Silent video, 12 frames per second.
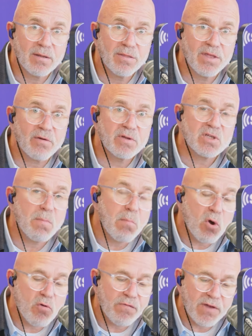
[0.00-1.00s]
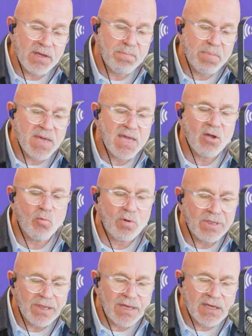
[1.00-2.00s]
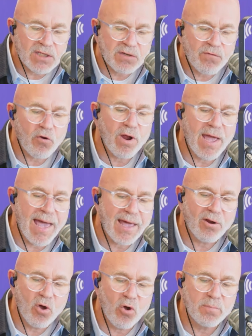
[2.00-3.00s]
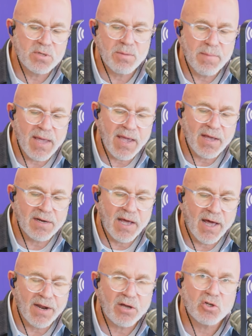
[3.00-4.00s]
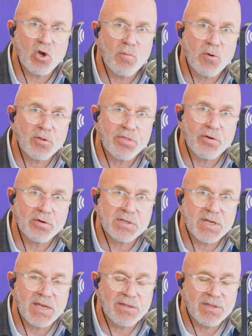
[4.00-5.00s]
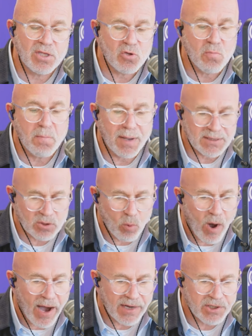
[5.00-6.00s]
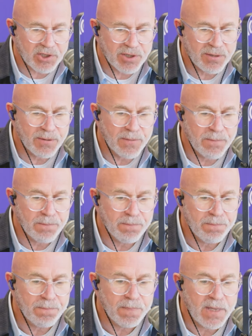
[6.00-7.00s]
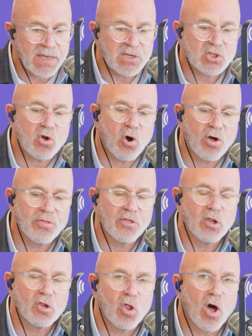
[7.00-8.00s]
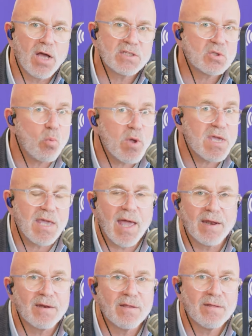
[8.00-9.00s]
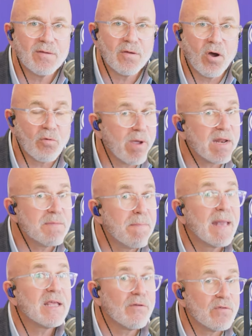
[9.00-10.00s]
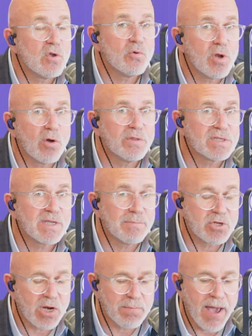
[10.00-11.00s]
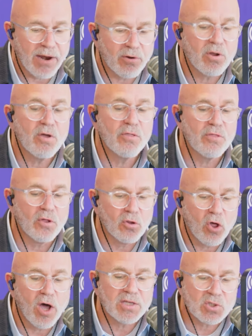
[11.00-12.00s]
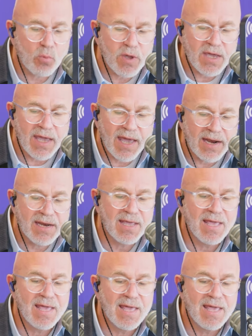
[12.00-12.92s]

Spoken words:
There is a movie being released for at-home demand on October 13 that you must watch. It is called The Lost Weekend. Already many of you know the subject matter. The Lost Weekend,